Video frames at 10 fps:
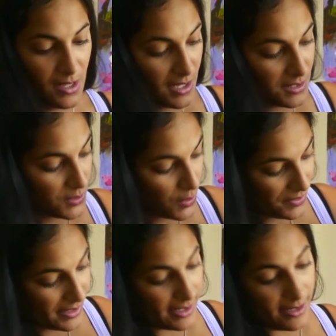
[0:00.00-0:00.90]
It's
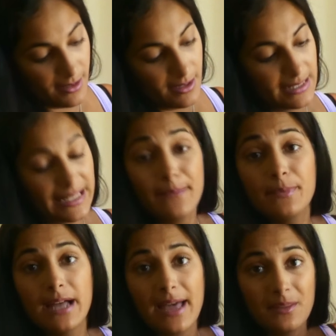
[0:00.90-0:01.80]
got the clip
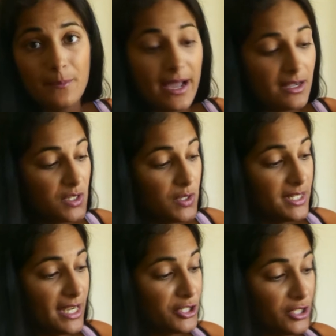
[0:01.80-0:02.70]
at the back so you
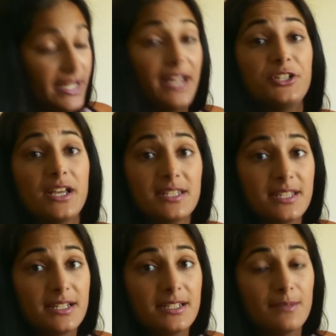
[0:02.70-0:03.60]
can actually adjust
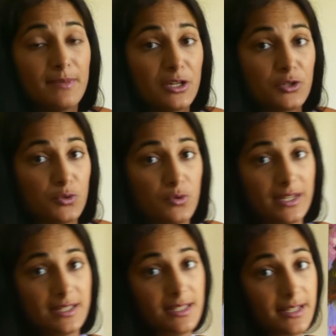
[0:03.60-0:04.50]
it and make sure that
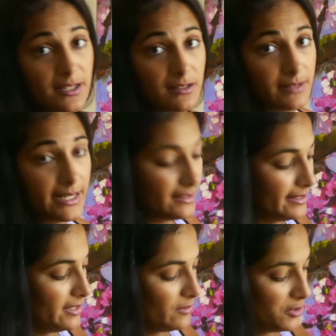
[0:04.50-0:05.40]
it's sitting
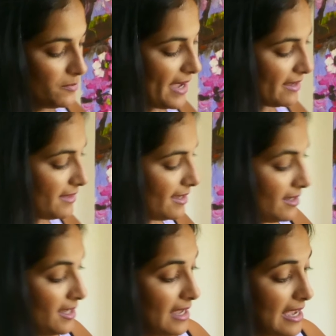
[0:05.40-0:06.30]
correctly on your back there.
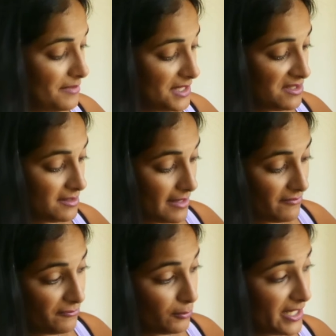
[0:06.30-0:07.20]
This
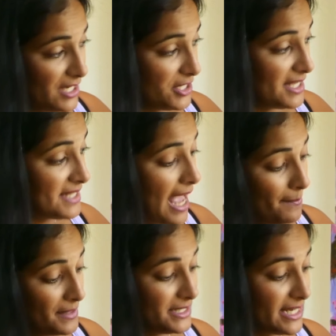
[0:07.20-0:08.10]
fully adjusts
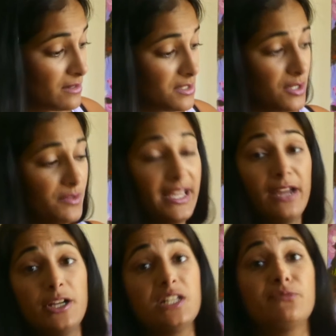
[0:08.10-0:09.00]
up and down, so the
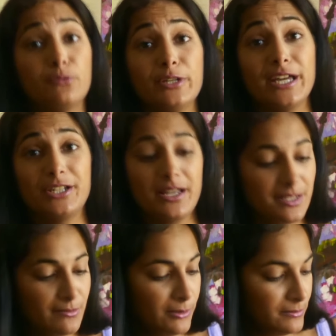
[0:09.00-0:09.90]
carrier is fully
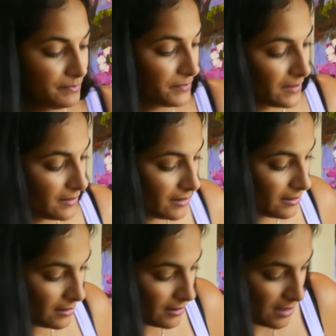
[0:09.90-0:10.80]
adjustable.
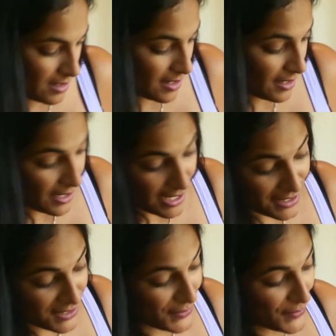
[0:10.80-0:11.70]

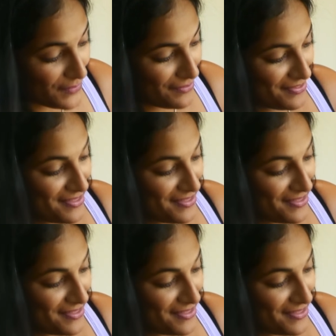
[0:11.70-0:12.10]
It's got